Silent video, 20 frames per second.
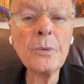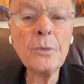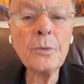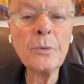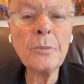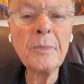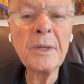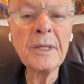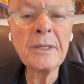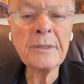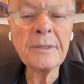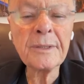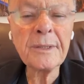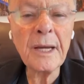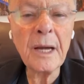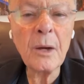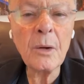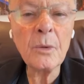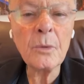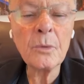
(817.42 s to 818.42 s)
this
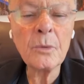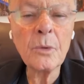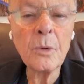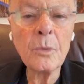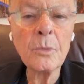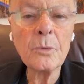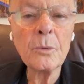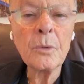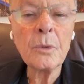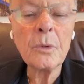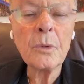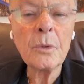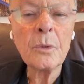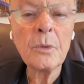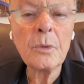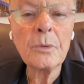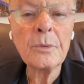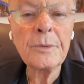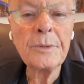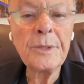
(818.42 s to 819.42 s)
monumental
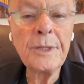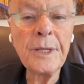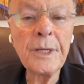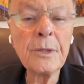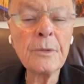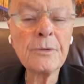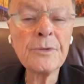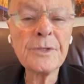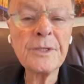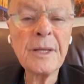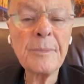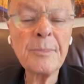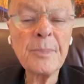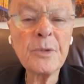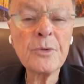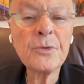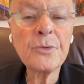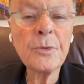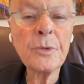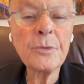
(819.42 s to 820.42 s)
experience
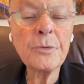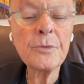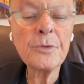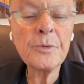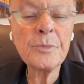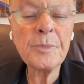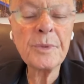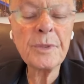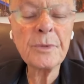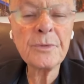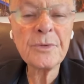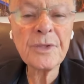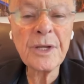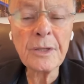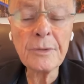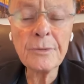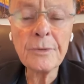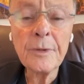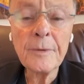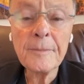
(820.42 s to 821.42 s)
with God through the
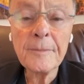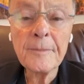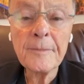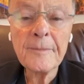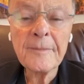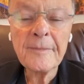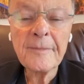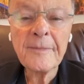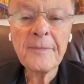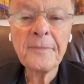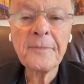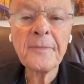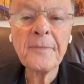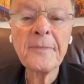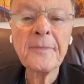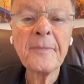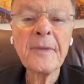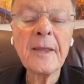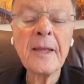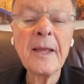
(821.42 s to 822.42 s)
Holy Spirit,
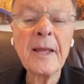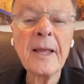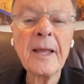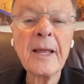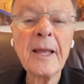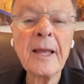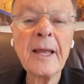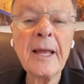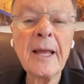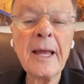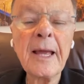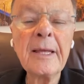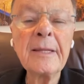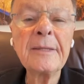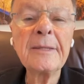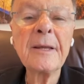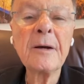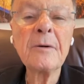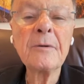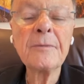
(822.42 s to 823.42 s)

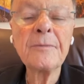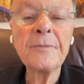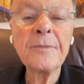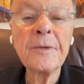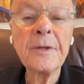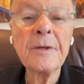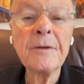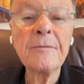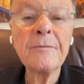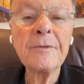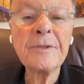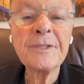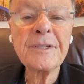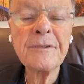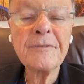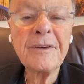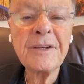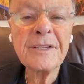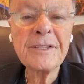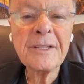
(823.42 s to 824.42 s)
then
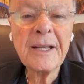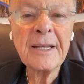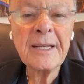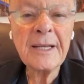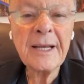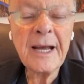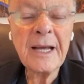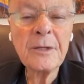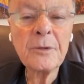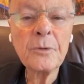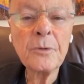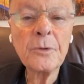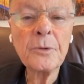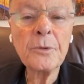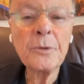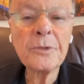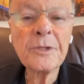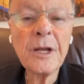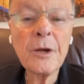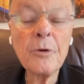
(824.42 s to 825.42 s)
you are going to be
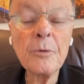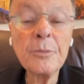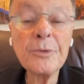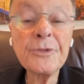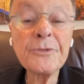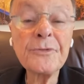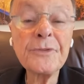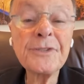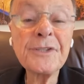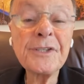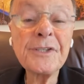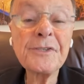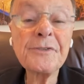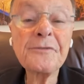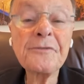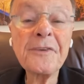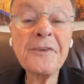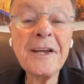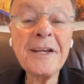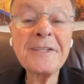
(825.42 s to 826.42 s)
connected with us
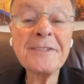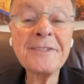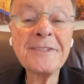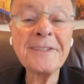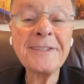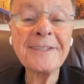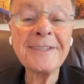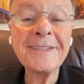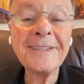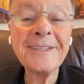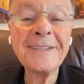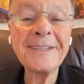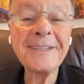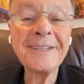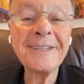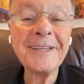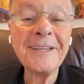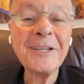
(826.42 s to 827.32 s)
as if you were